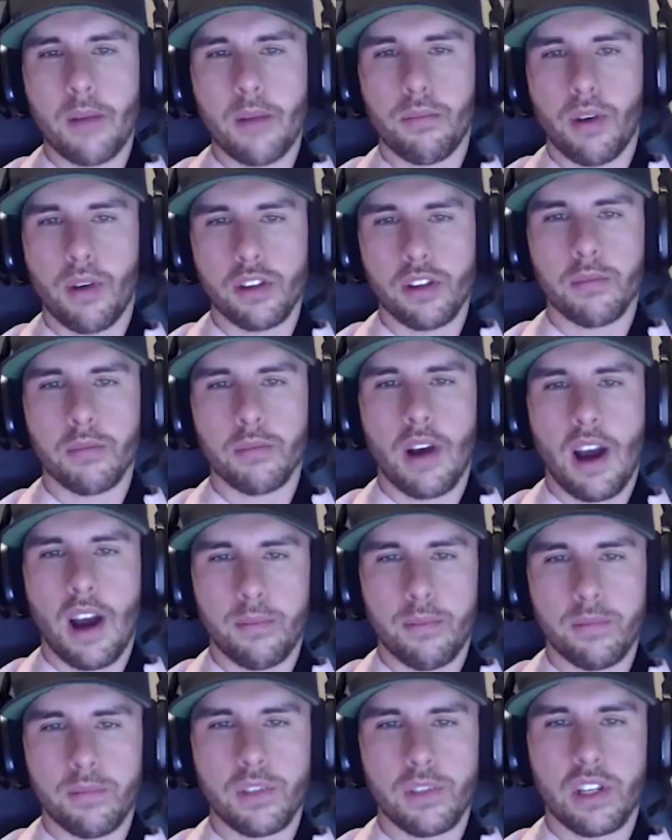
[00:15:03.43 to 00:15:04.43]
brother's
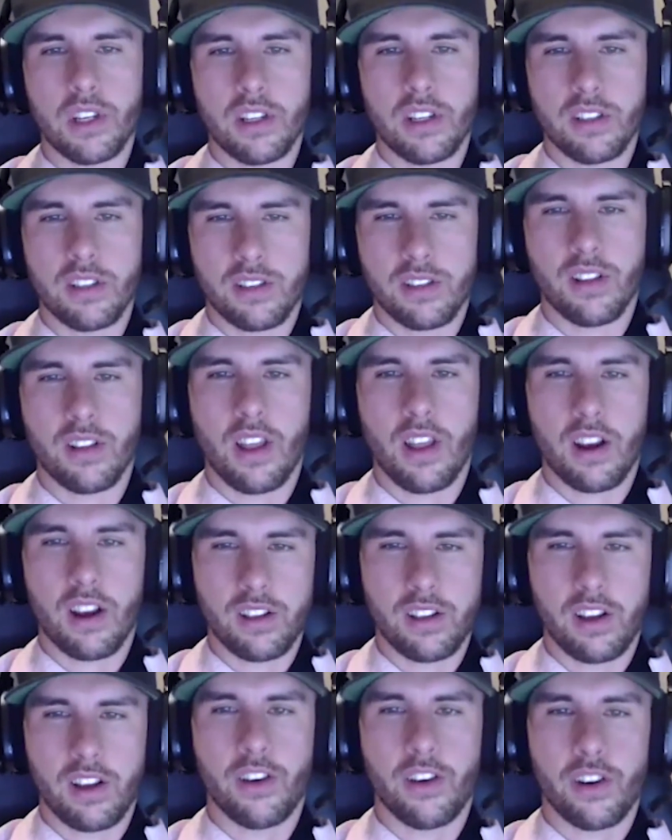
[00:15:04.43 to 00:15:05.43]
mom. She's
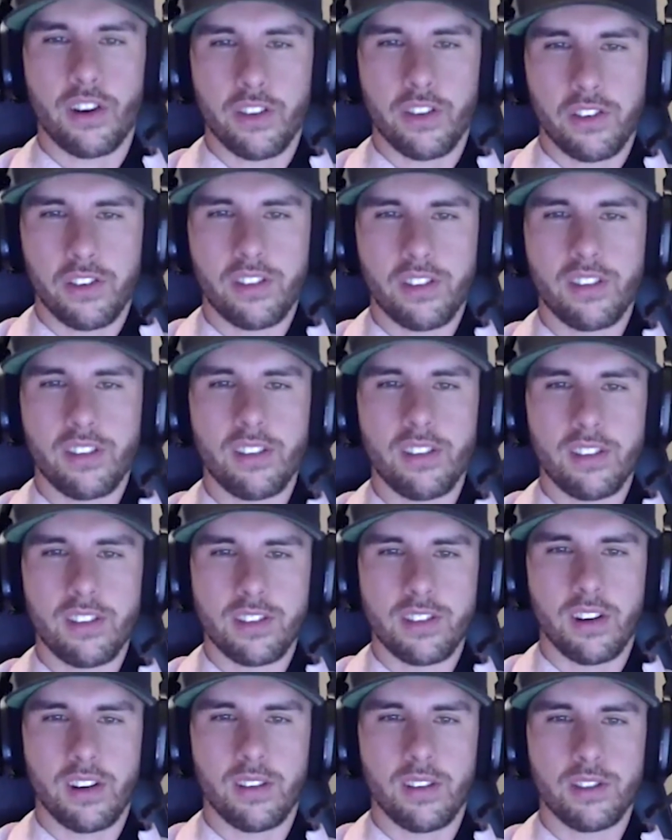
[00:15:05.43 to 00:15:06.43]
luckily a nurse,
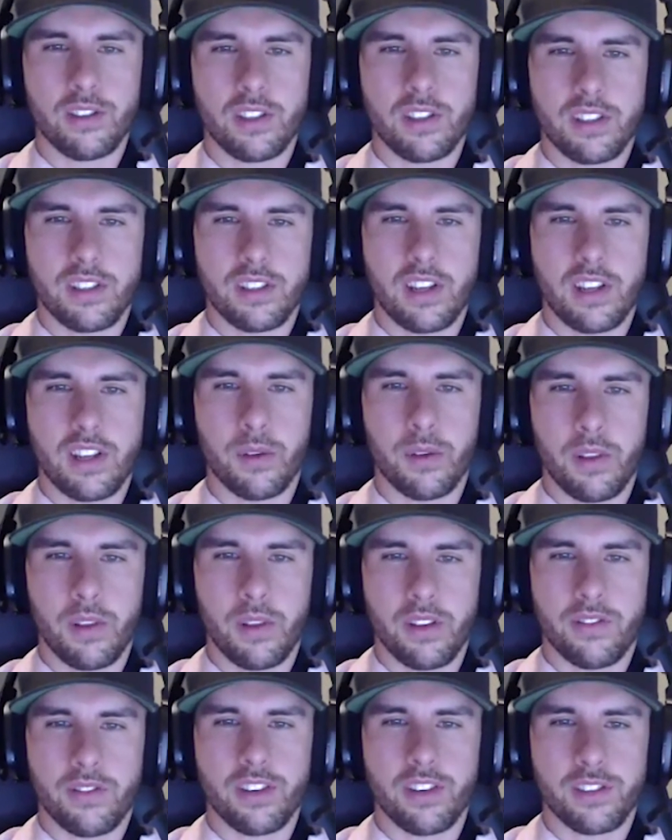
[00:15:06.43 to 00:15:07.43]
so she stayed with me
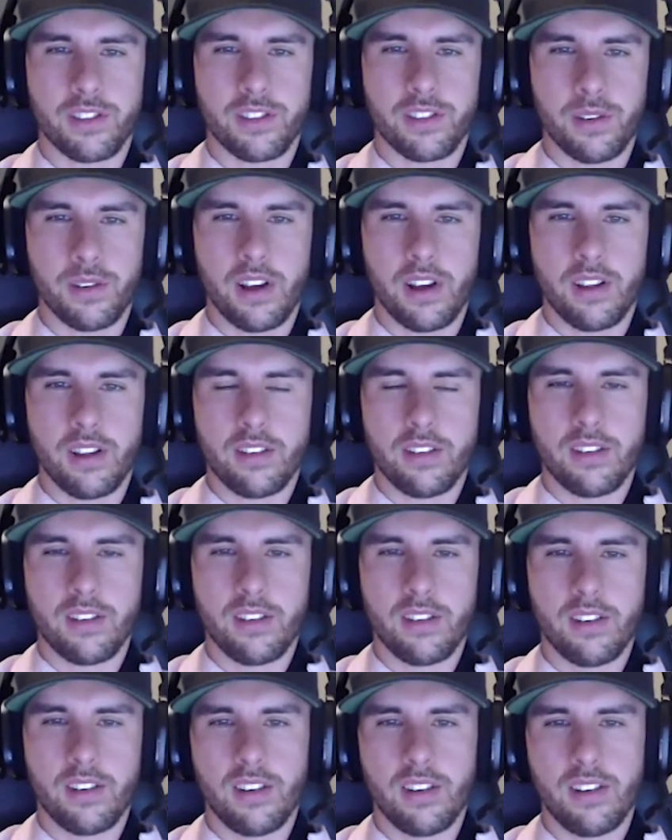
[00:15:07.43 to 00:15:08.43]
the first two nights.
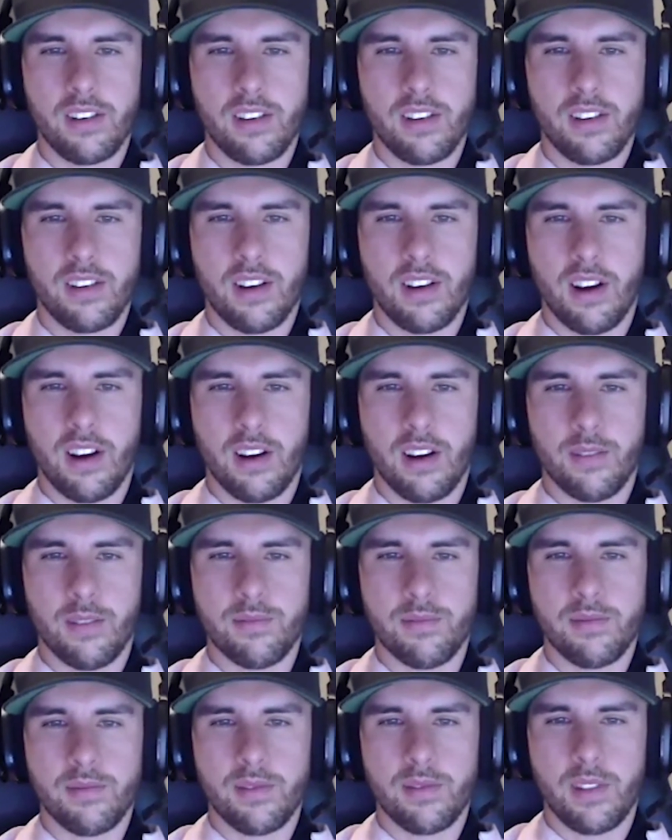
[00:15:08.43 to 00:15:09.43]
Nice. Um,
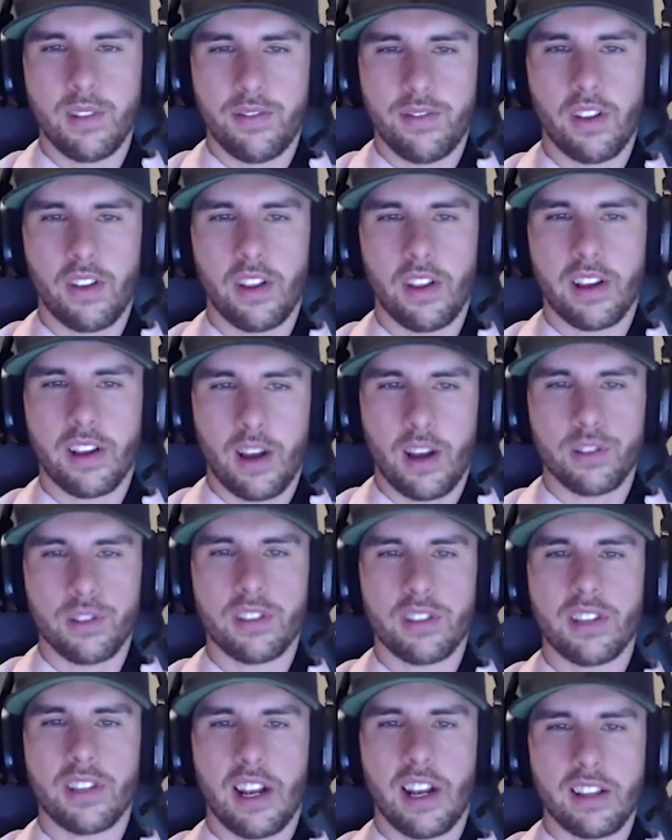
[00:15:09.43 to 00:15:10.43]
it felt like I was
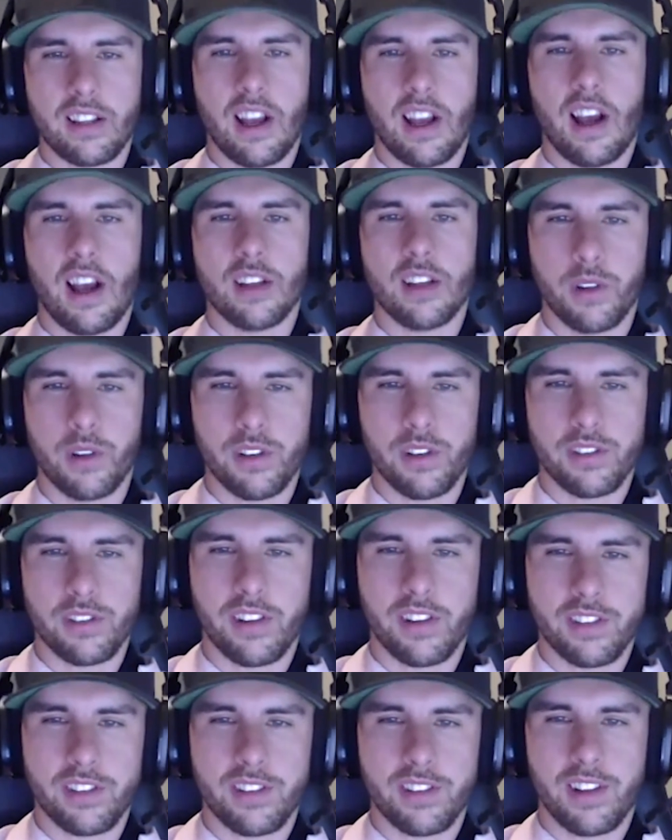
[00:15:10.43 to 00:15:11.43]
staying at the hospital
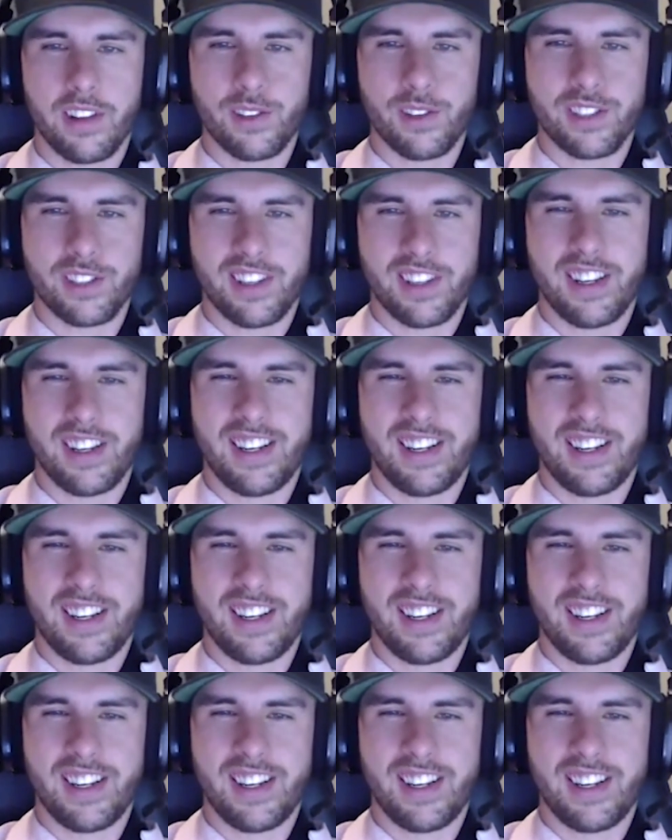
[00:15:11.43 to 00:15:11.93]
still, so that was good.